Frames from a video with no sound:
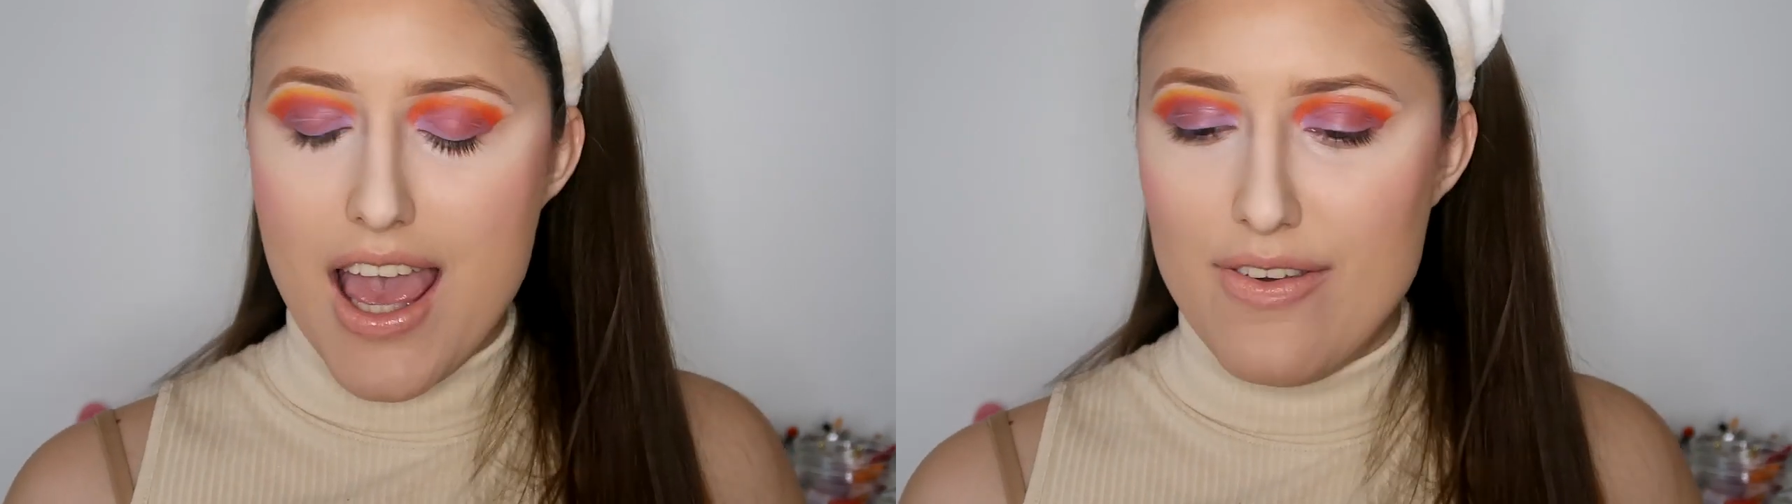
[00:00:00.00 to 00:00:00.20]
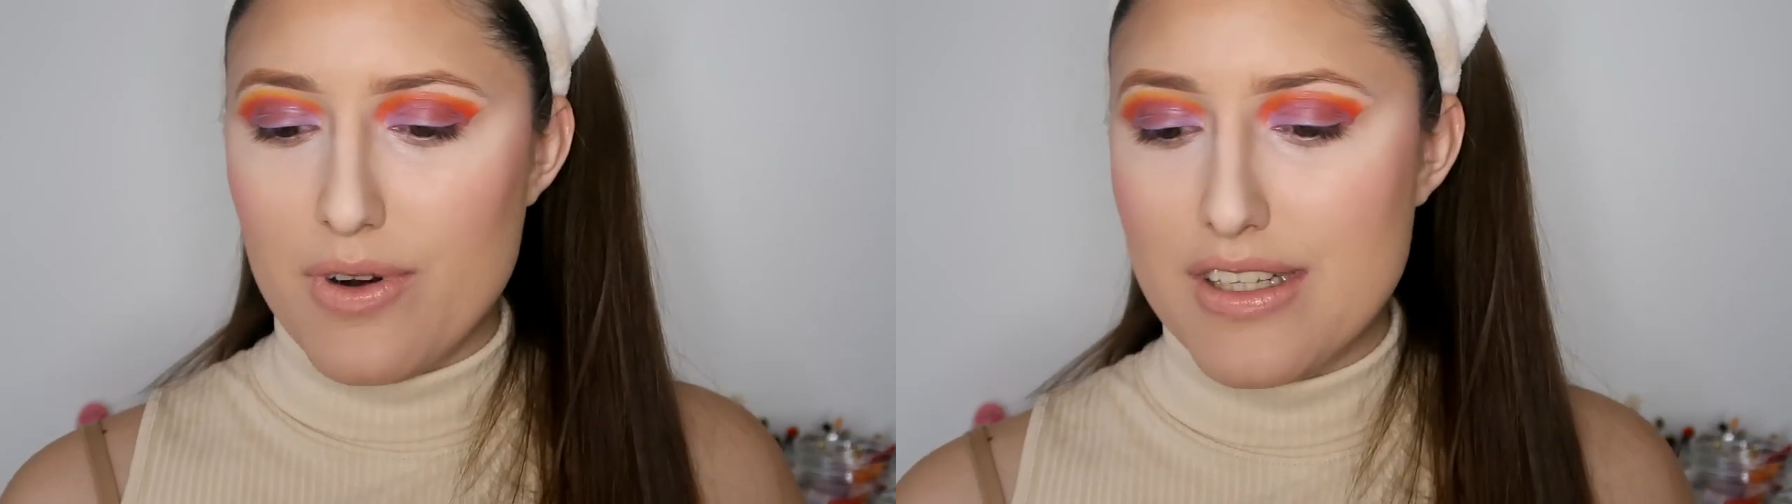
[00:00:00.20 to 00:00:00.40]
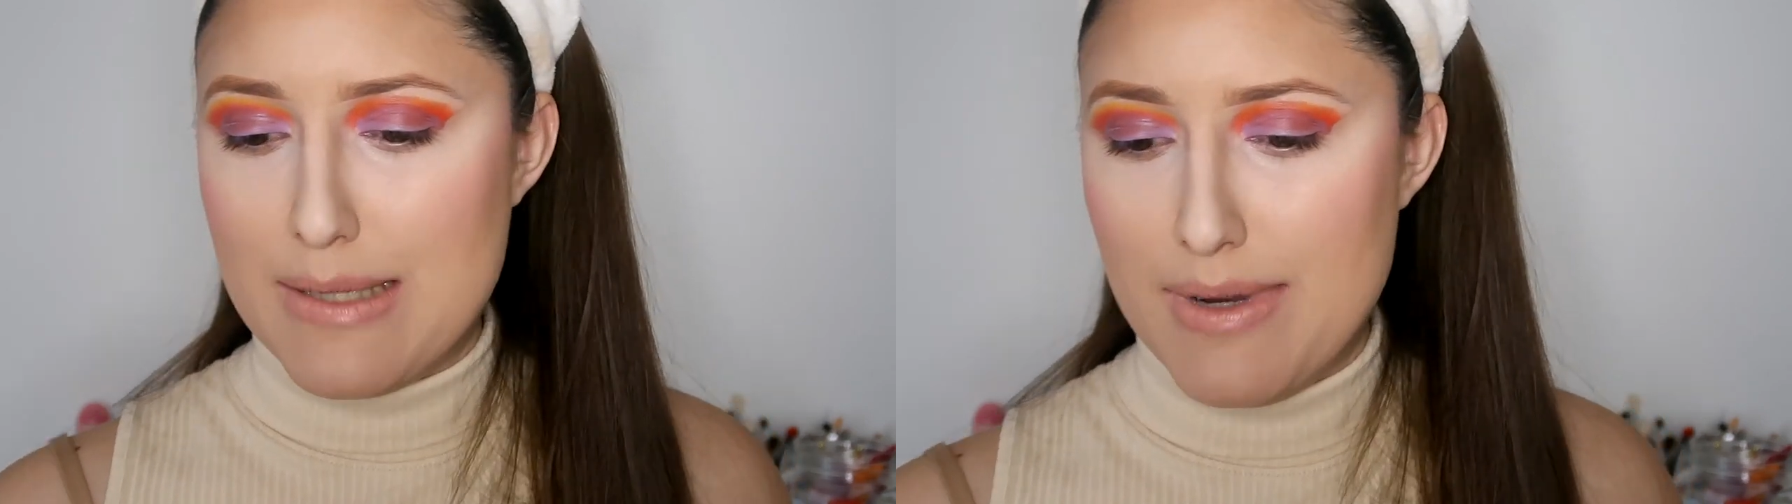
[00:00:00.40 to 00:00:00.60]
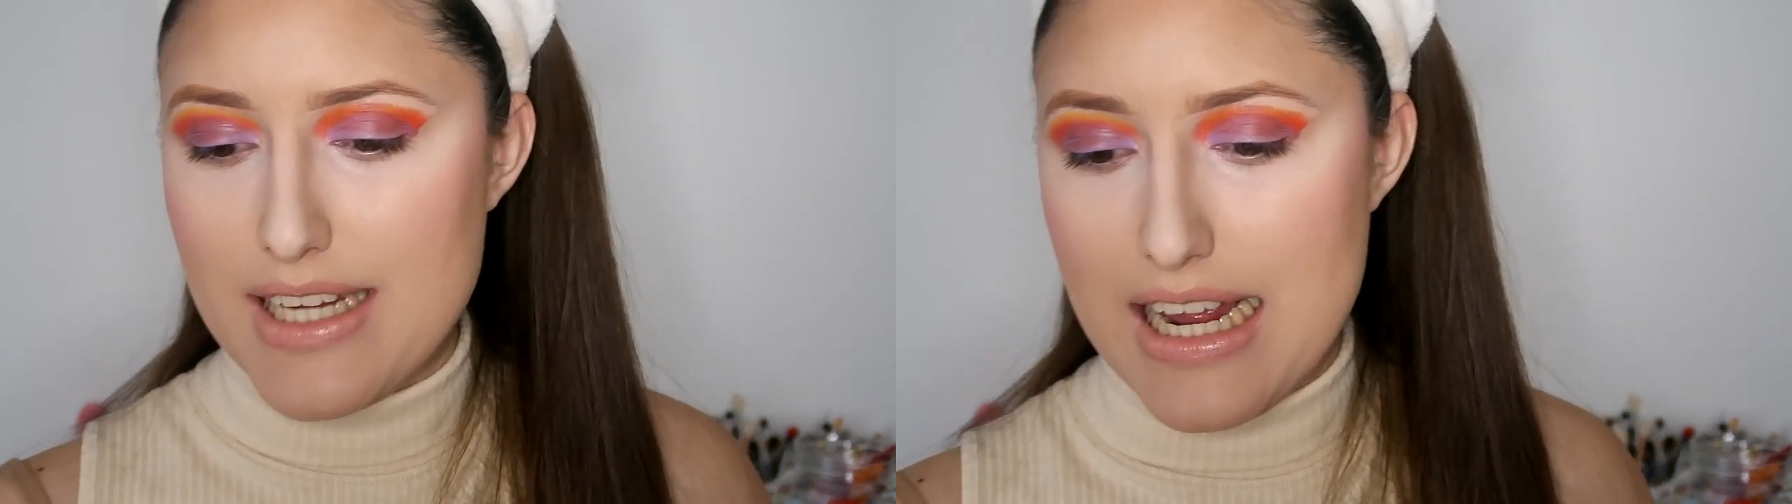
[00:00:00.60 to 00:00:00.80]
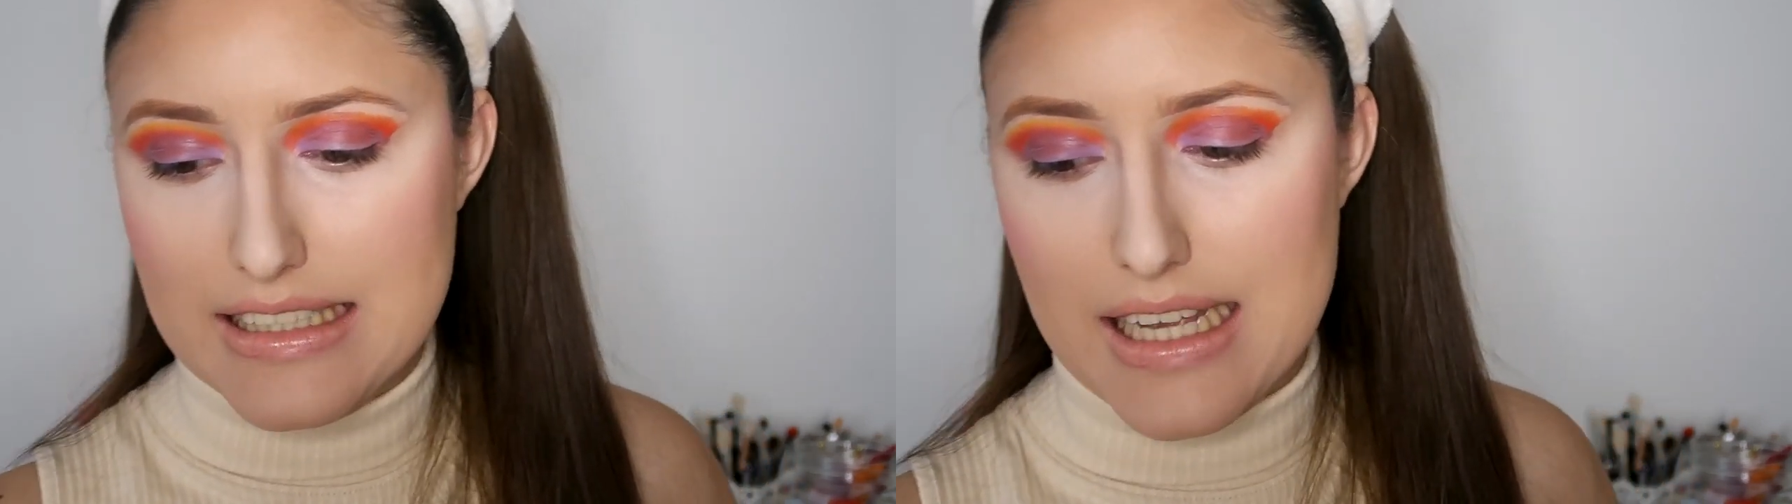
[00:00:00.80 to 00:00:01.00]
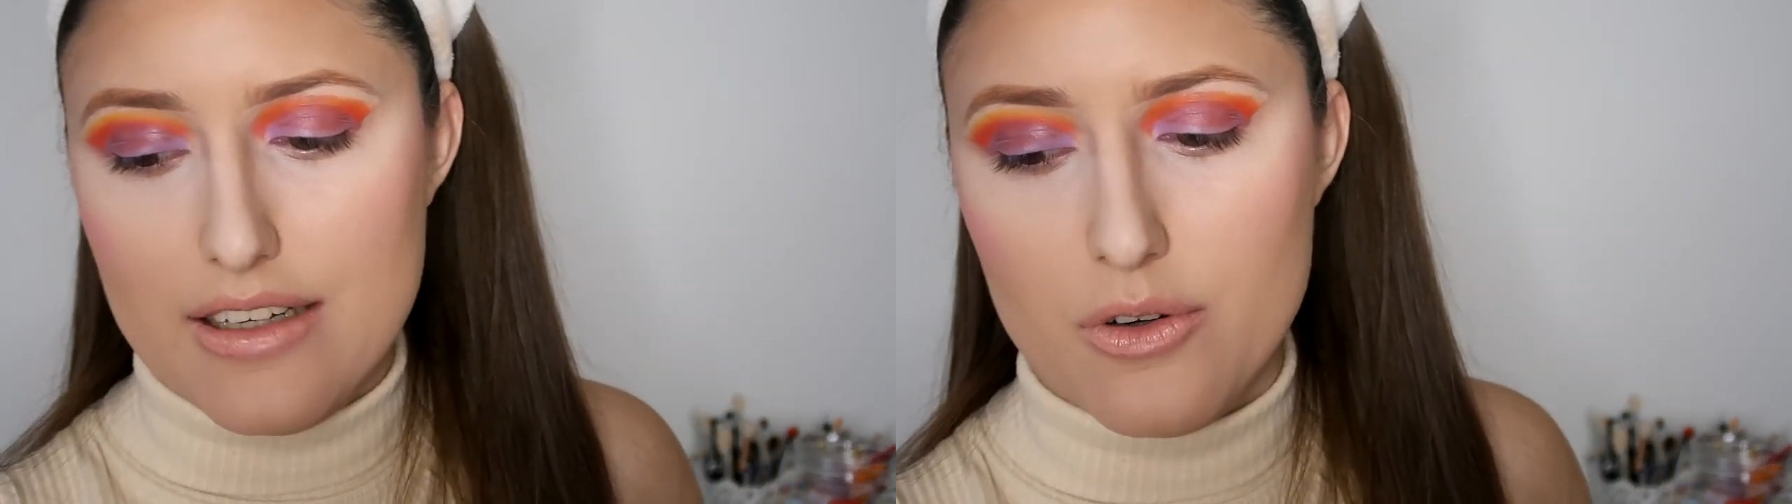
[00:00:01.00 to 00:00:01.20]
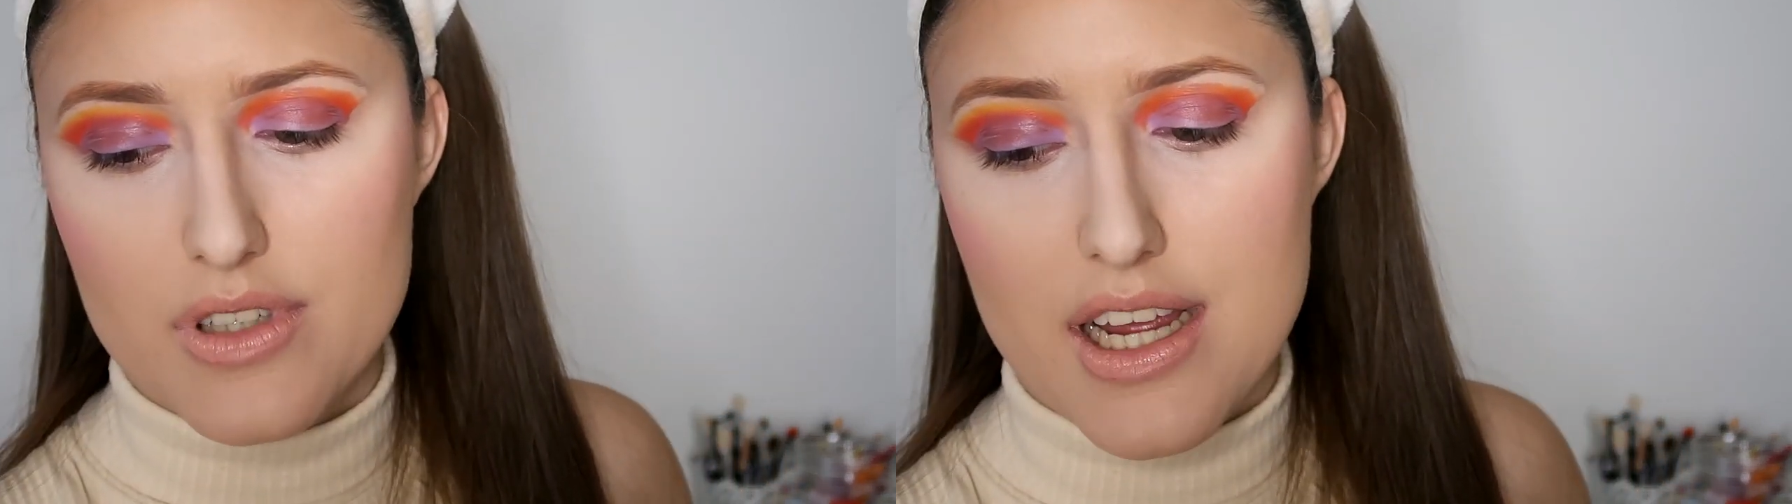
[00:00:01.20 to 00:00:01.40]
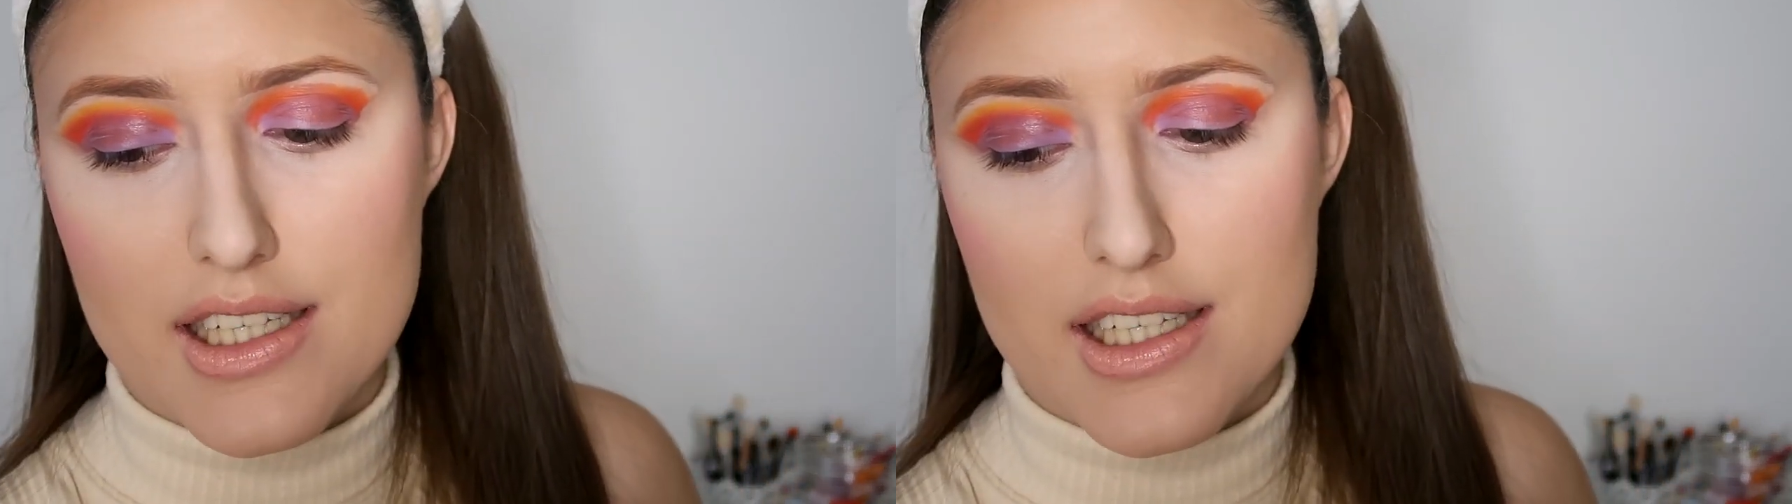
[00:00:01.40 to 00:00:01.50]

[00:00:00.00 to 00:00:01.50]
If you want to see me but if